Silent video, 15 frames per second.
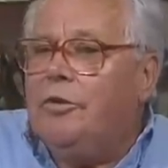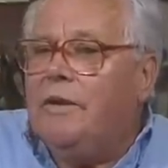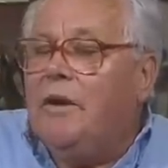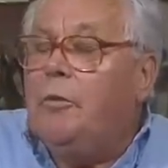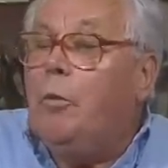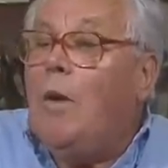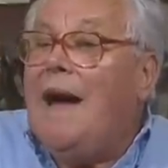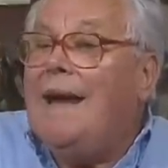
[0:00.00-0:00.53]

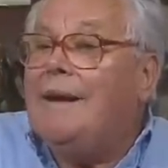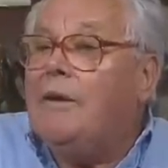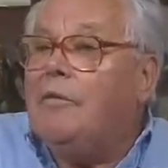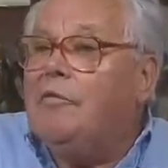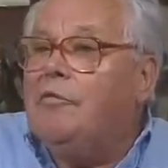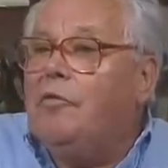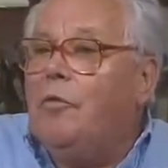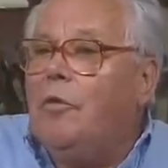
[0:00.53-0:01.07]
writer
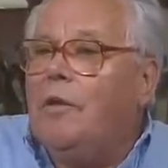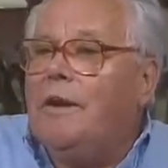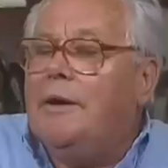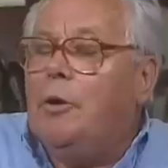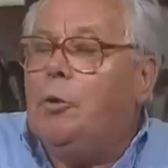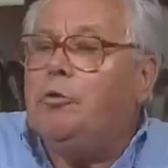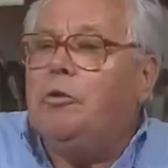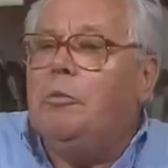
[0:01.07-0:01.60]
for an
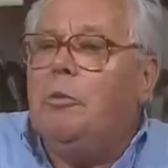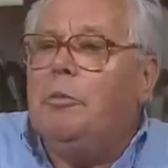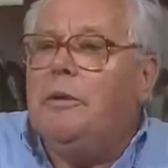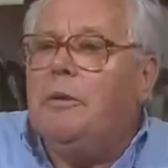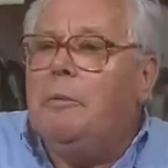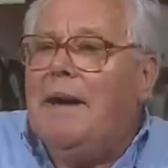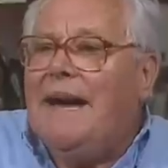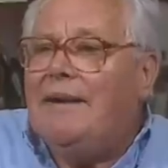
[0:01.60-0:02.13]

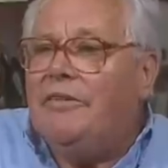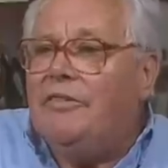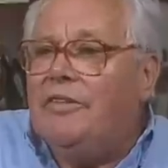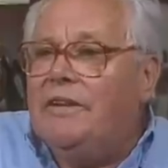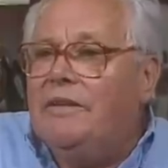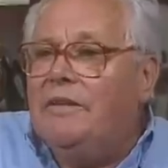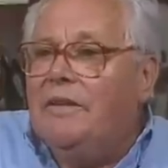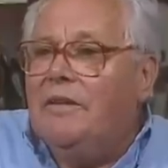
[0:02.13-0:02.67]
automobile
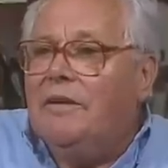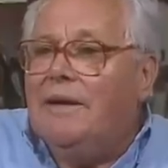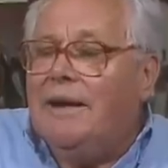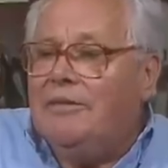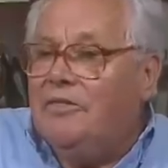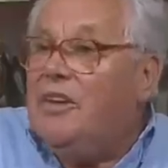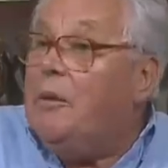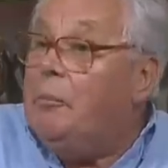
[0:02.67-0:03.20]
magazine,
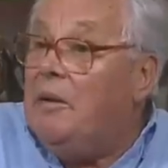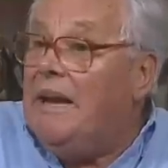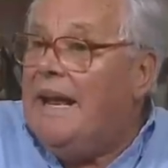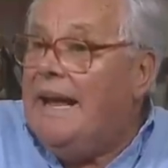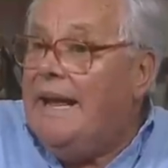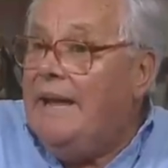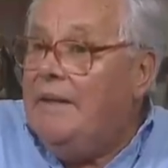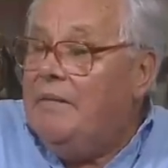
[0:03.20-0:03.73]
like
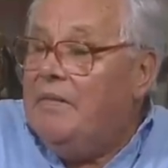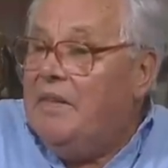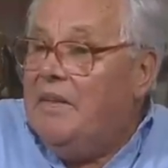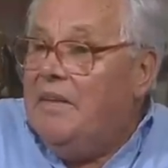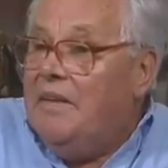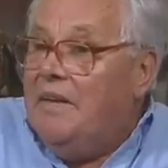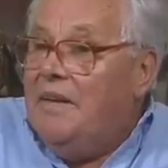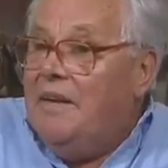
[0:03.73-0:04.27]
AAA.
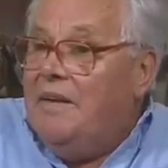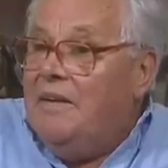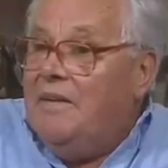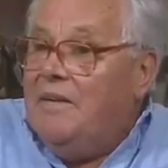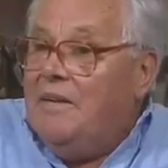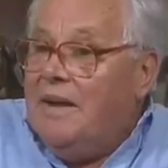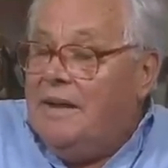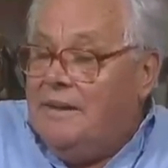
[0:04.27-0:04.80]

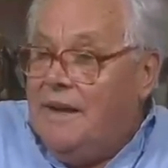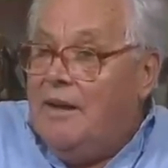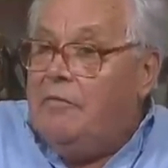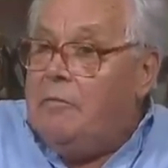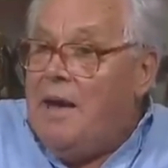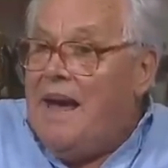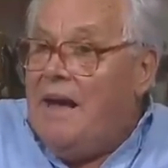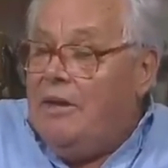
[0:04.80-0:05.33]
And they have
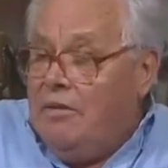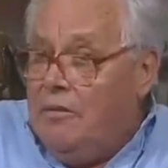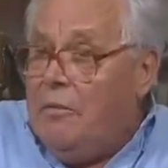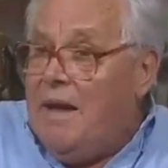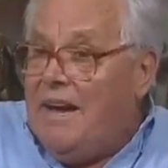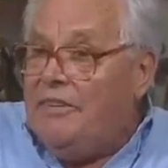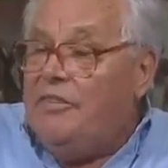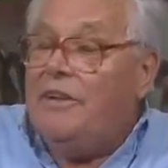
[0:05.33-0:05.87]
a
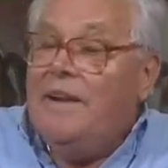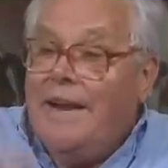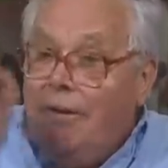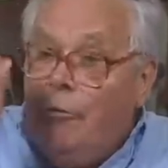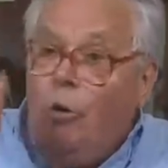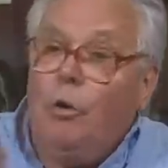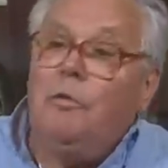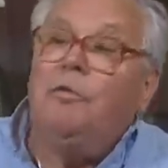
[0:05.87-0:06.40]
magazine, he
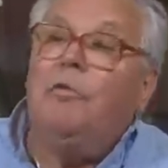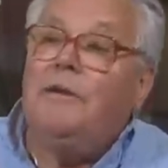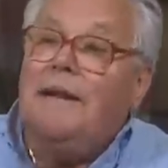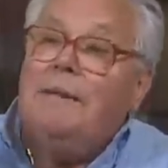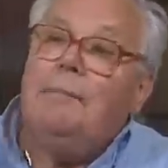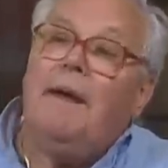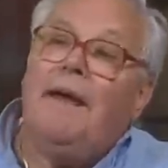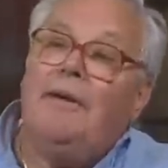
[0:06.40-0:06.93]
wrote for
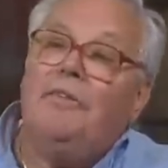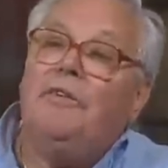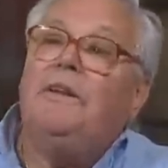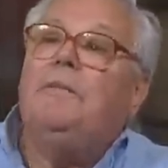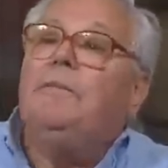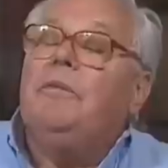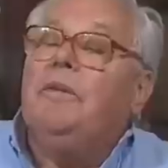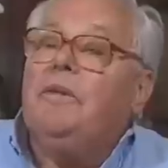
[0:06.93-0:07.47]
that magazine.
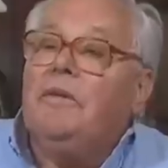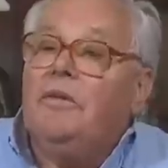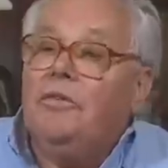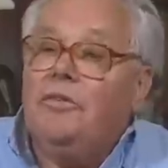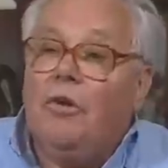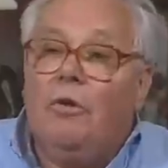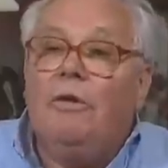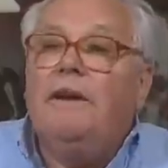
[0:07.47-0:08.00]

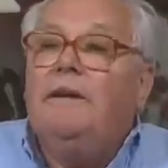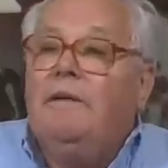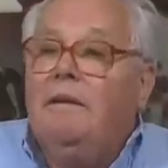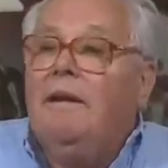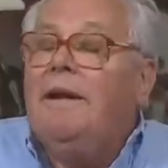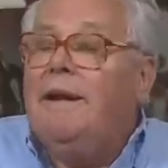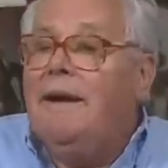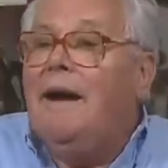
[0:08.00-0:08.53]
So he
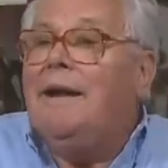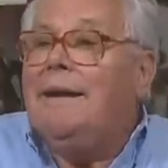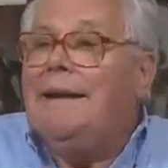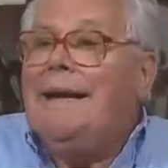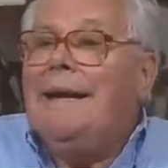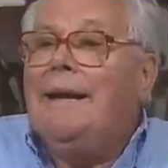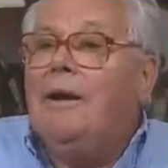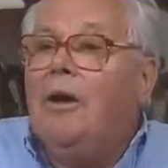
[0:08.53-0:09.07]
got an
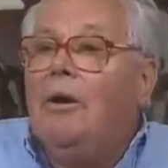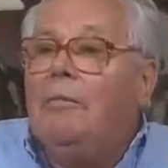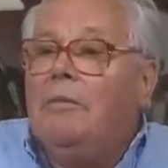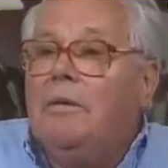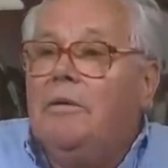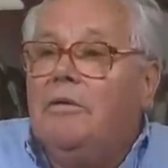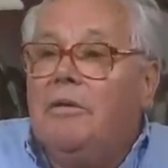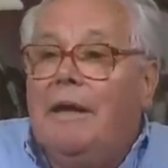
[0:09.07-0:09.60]
income,
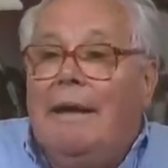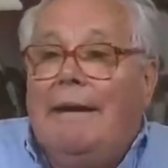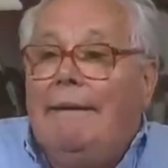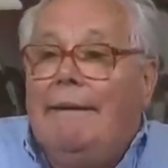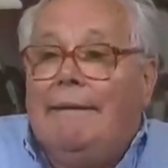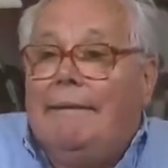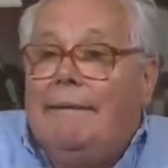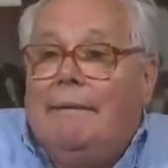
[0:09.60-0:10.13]
because I
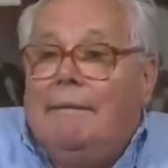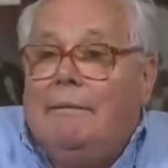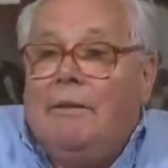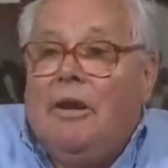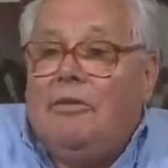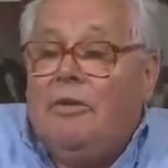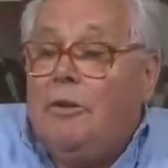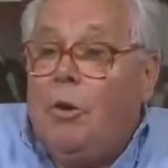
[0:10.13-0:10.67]
got
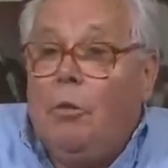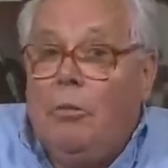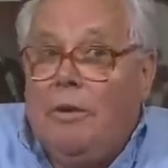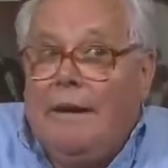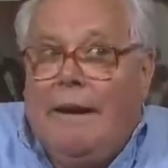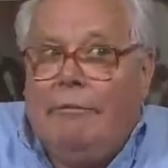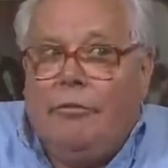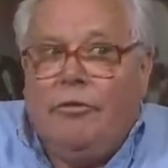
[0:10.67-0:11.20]
nothing, nobody,
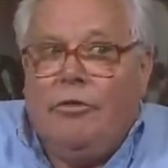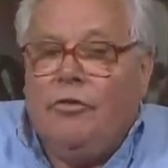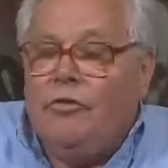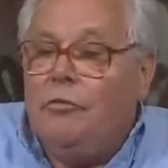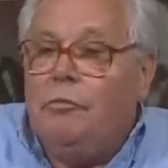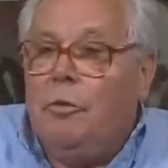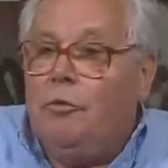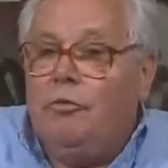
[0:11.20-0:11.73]
I was not
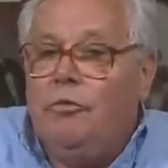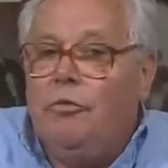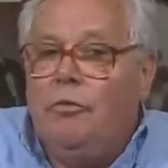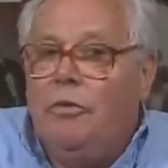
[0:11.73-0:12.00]
supposed